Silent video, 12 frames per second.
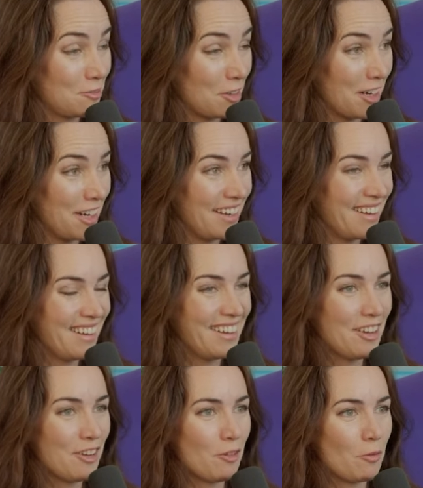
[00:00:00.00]
Right?
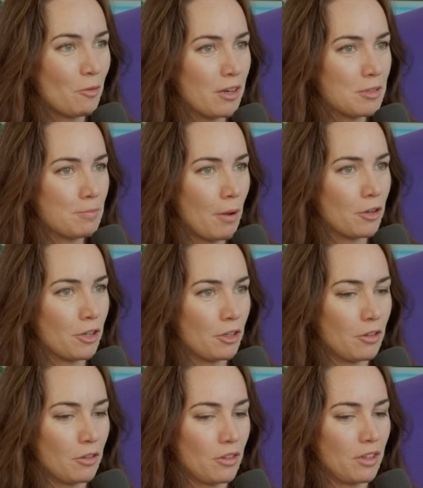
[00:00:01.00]
Whereas poker,
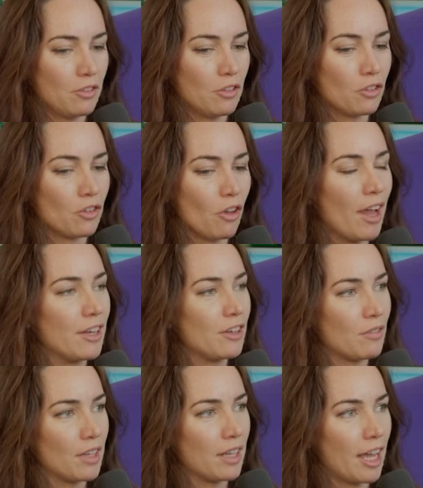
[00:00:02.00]
the design
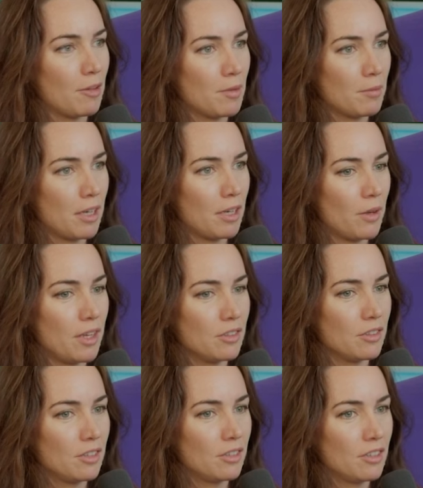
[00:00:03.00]
of the game in many
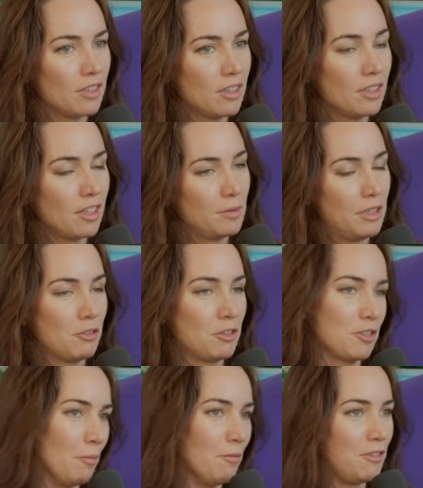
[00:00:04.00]
ways, I mean, there is
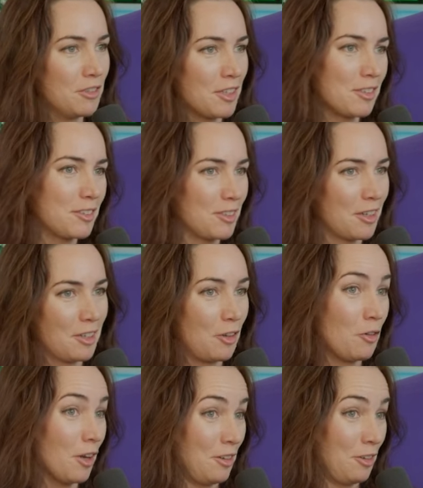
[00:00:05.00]
some physics, like
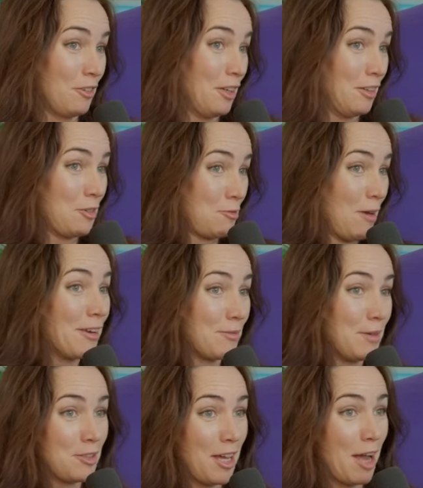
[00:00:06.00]
there's
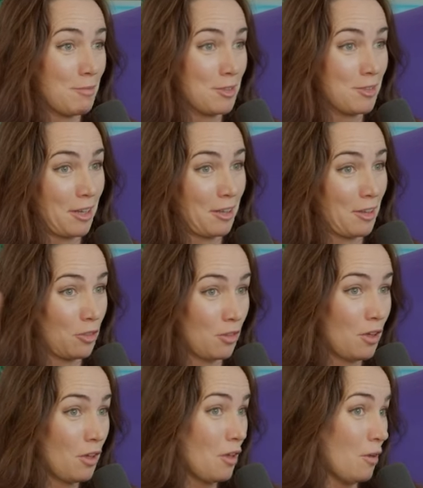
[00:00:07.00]
randomness that happens, like
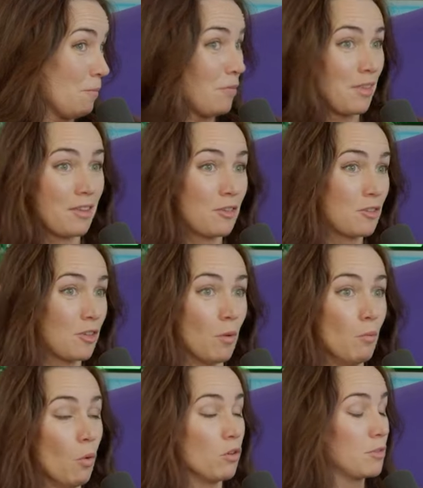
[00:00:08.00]

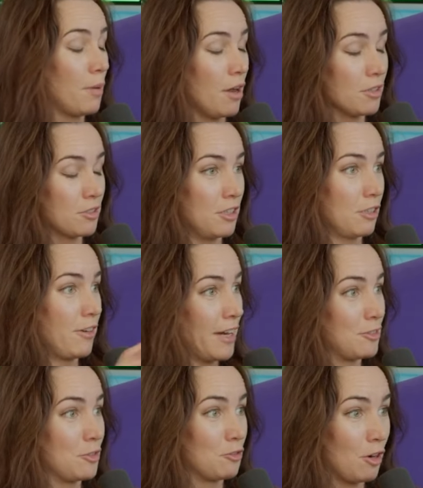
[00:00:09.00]
someone walks past and it
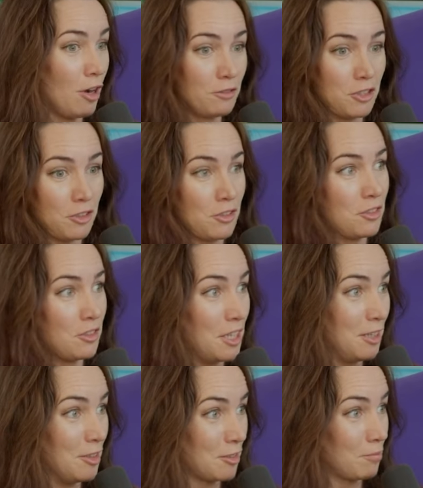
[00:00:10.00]
creates a draft just as the
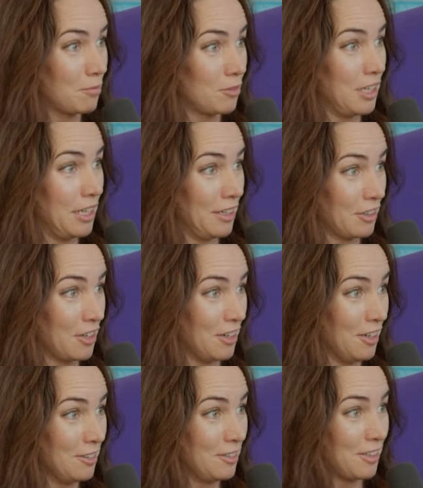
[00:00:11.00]
dealer's dealing the
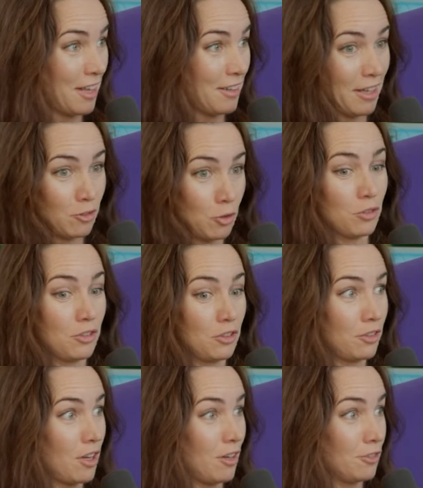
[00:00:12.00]
cards, and that causes
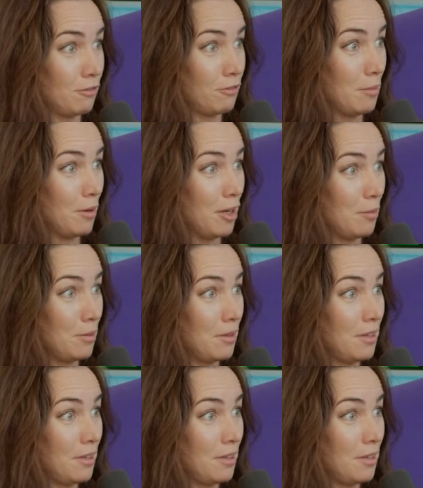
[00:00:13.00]
a card to flip up.